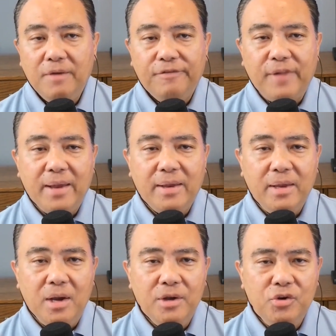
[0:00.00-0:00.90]

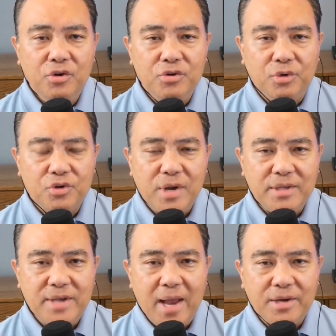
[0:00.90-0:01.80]
flagging unusual
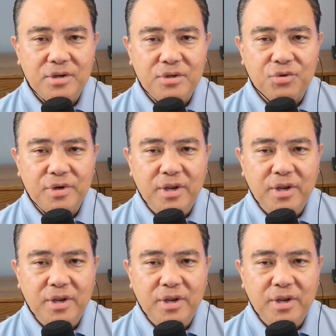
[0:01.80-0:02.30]
transactions or